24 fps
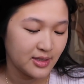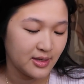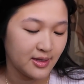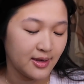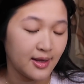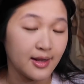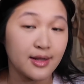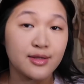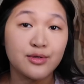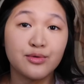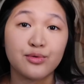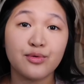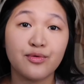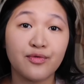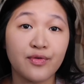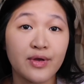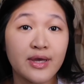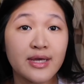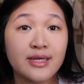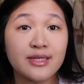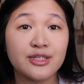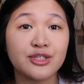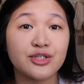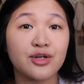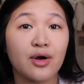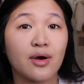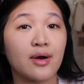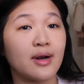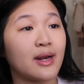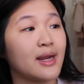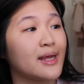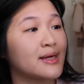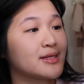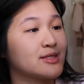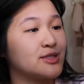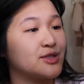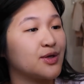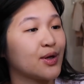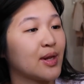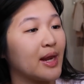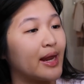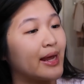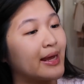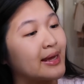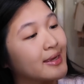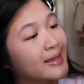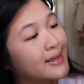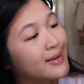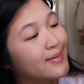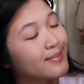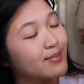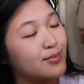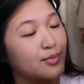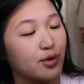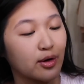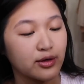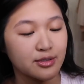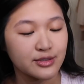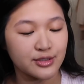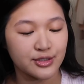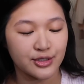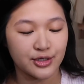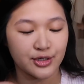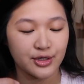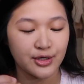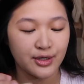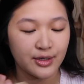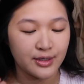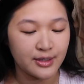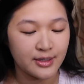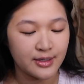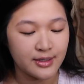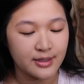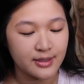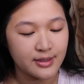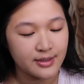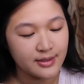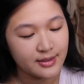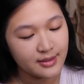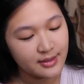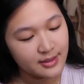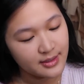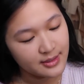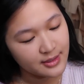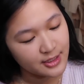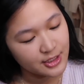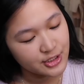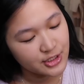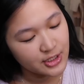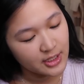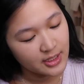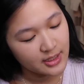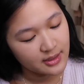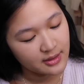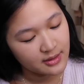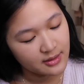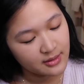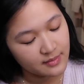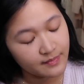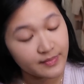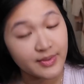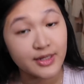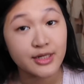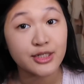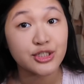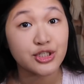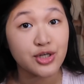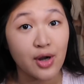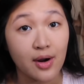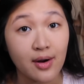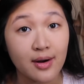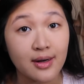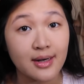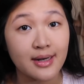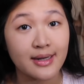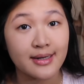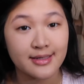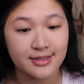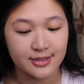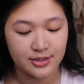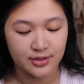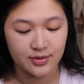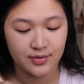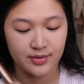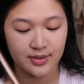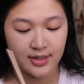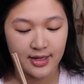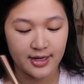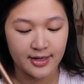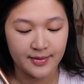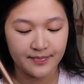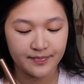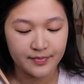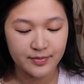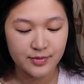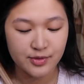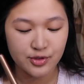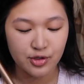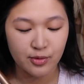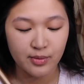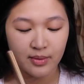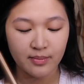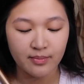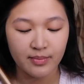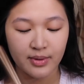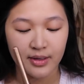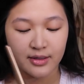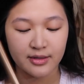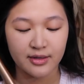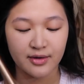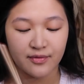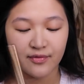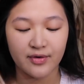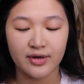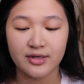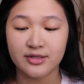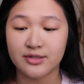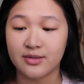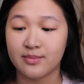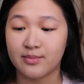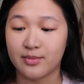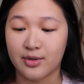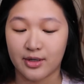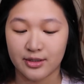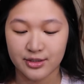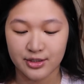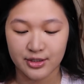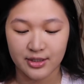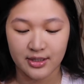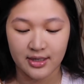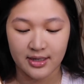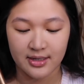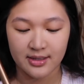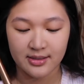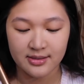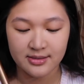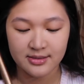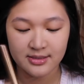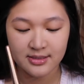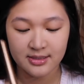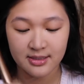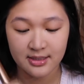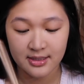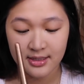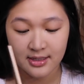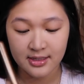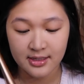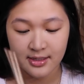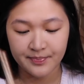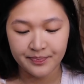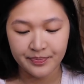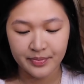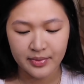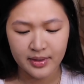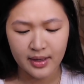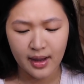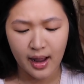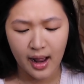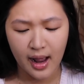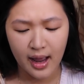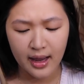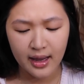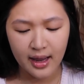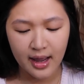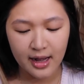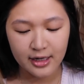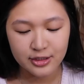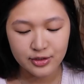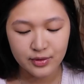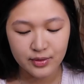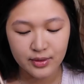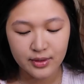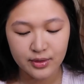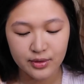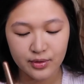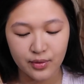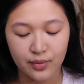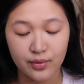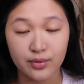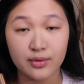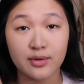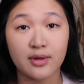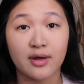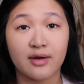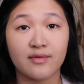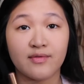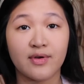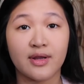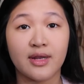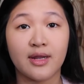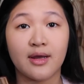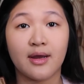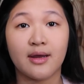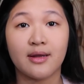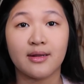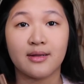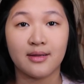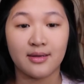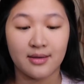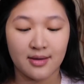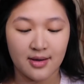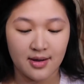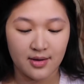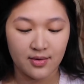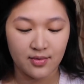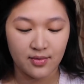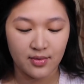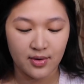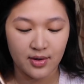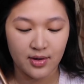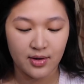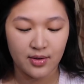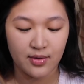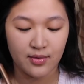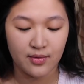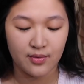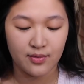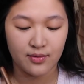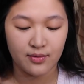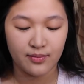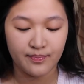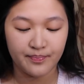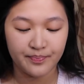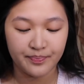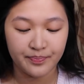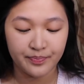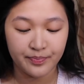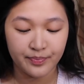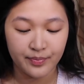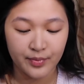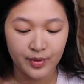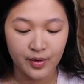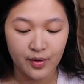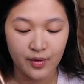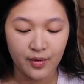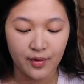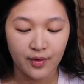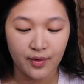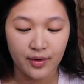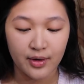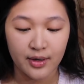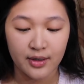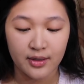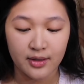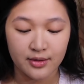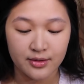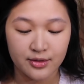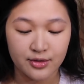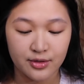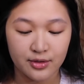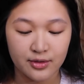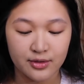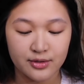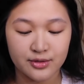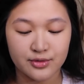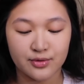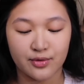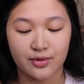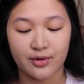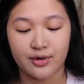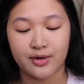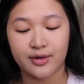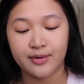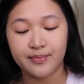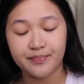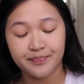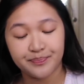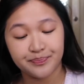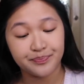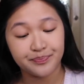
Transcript: the Too Faced Chocolate Soleil bronzer in the shade Milk Chocolate. So yeah, sobrang big difference ng bronzer, guys. I actually don't have any idea kung ano yung okay na drugstore